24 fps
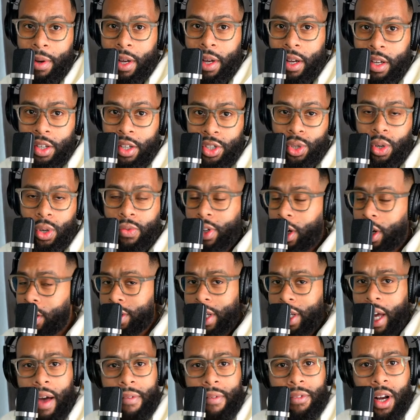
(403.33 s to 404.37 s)
So as long as I
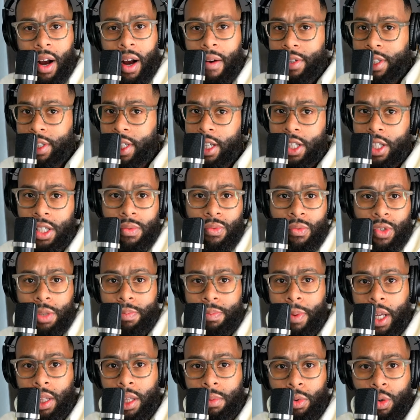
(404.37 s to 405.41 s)
have a conversation
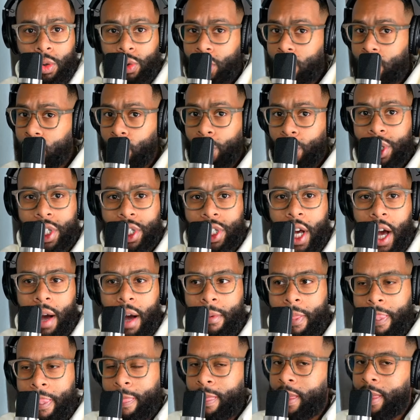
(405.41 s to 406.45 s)
respectable, he's doing his job,
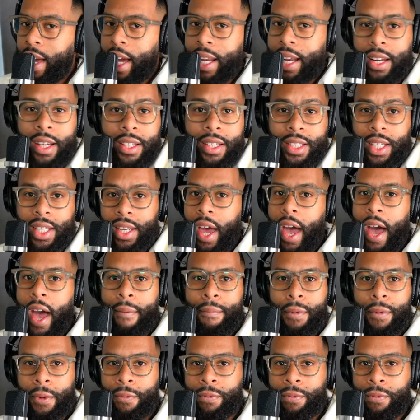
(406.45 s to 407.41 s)
ain't nothing's gonna happen.